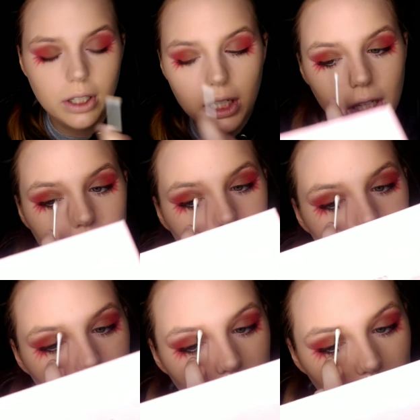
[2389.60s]
funky
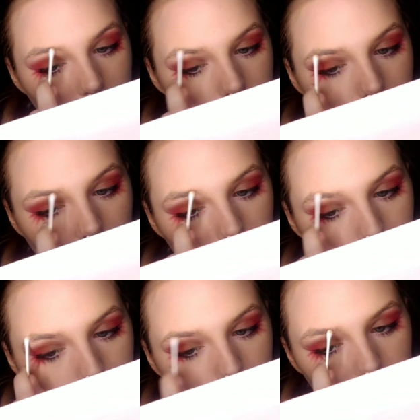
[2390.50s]
if you
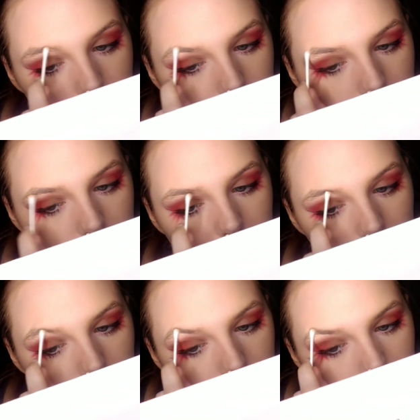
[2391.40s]
don't remove
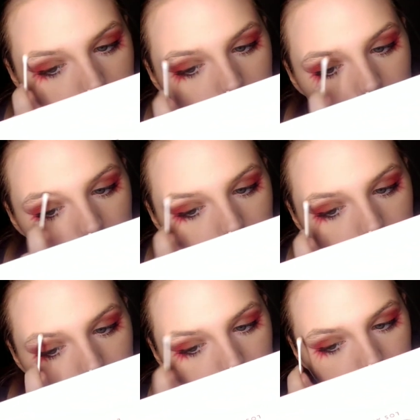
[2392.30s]

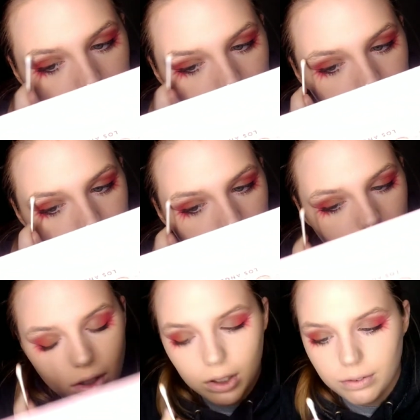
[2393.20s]
the
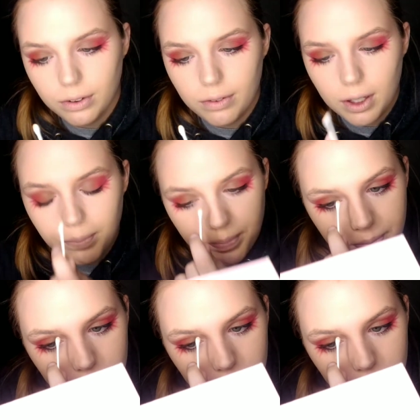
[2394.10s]
foundation off of them.